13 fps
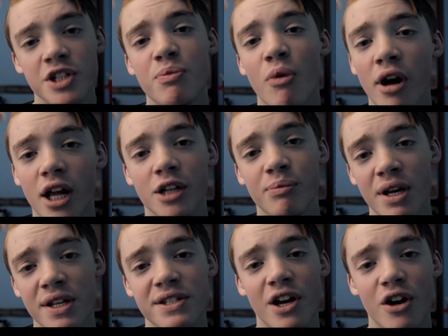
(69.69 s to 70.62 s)
a smart aleck
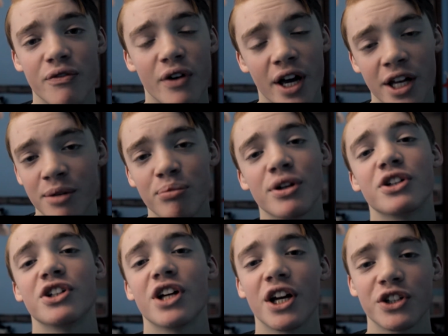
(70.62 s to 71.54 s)
myself, I had an
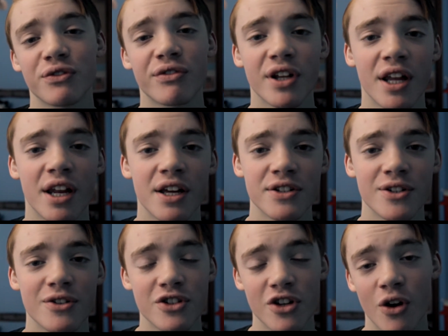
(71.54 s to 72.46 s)
appreciation for that
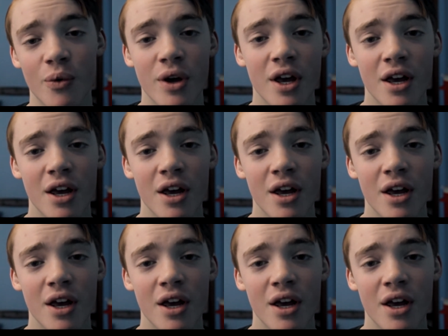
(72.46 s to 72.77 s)
answer, so